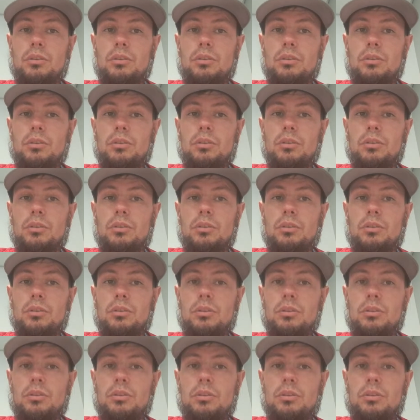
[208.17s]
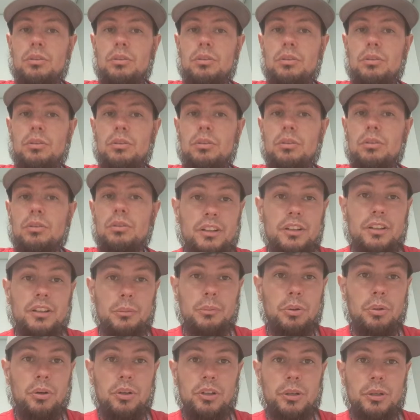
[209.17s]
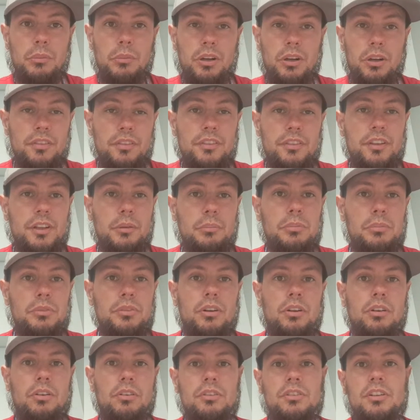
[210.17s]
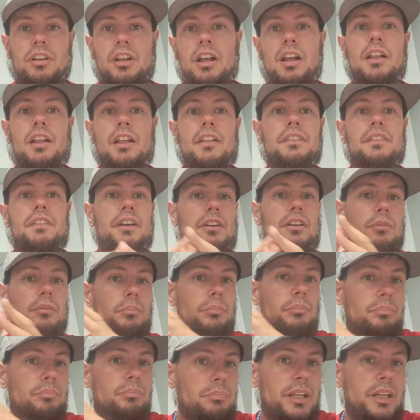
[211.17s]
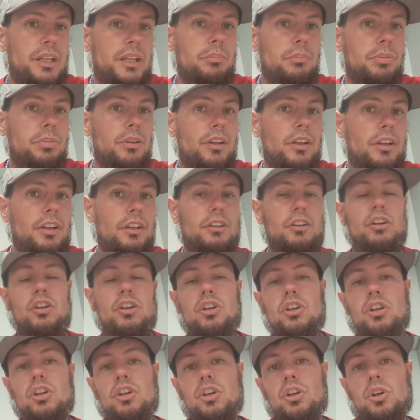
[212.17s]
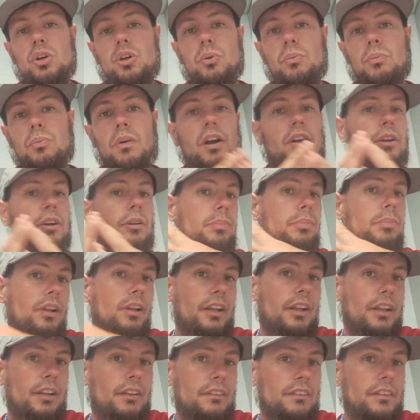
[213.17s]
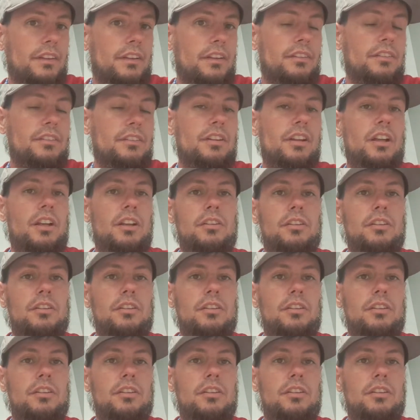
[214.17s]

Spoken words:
familiar sounding Pokemon theme songs that are being played while you're playing this.